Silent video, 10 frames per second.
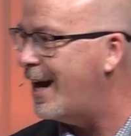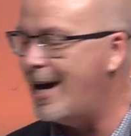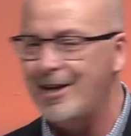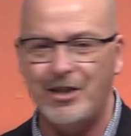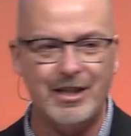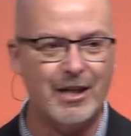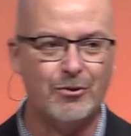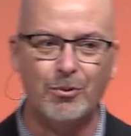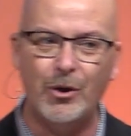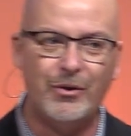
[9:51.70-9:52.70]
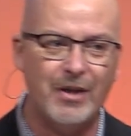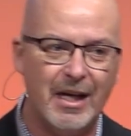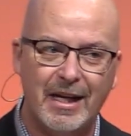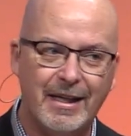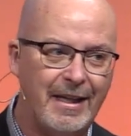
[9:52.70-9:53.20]
She says, Ruth,
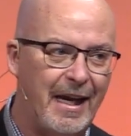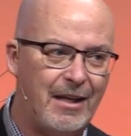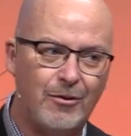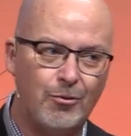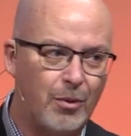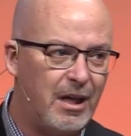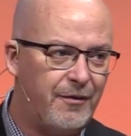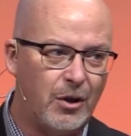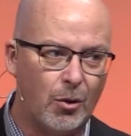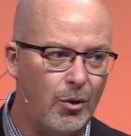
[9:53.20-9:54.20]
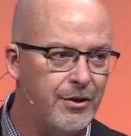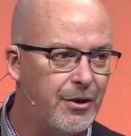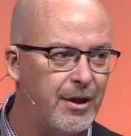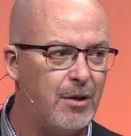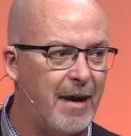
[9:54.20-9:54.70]
get rid of your old
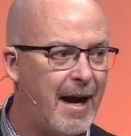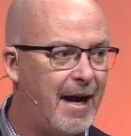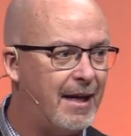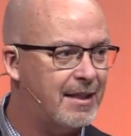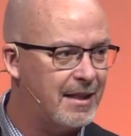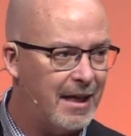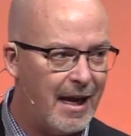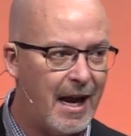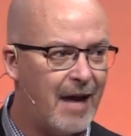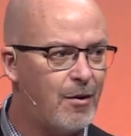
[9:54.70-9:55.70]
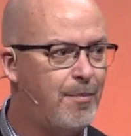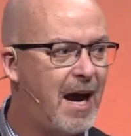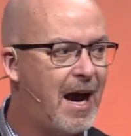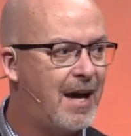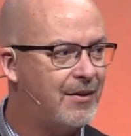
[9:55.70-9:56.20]
dirty rags, have a
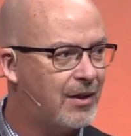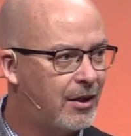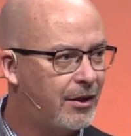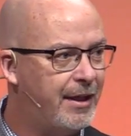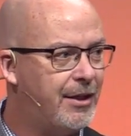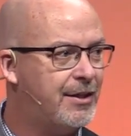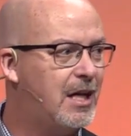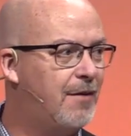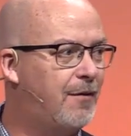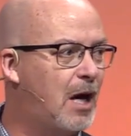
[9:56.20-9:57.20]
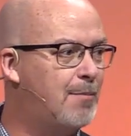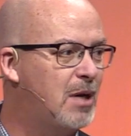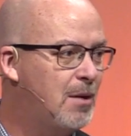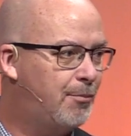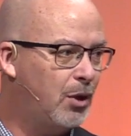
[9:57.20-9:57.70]
bath, clean yourself
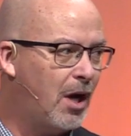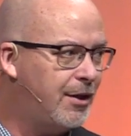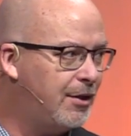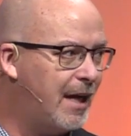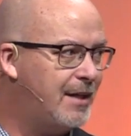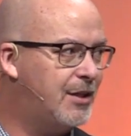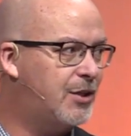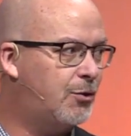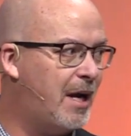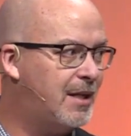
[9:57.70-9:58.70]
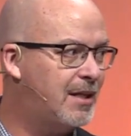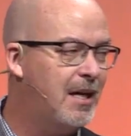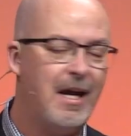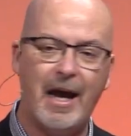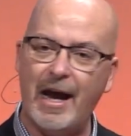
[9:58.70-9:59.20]
up, put on your nicest dress,
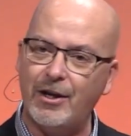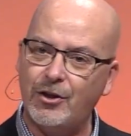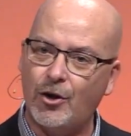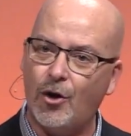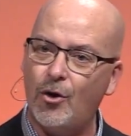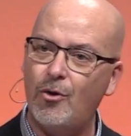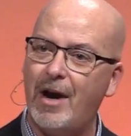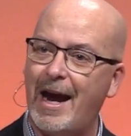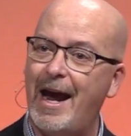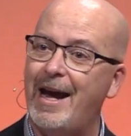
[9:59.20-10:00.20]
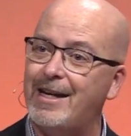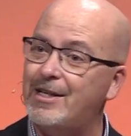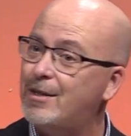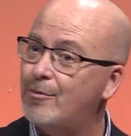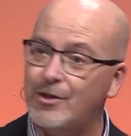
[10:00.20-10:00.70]
and go
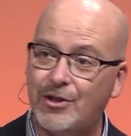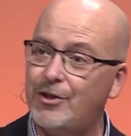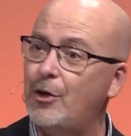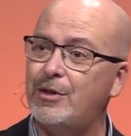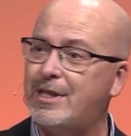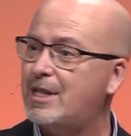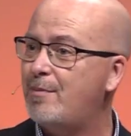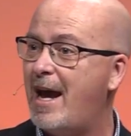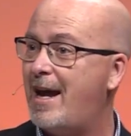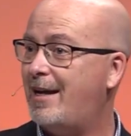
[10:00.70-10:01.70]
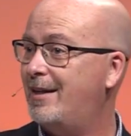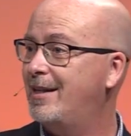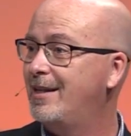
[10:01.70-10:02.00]
and seduce this man.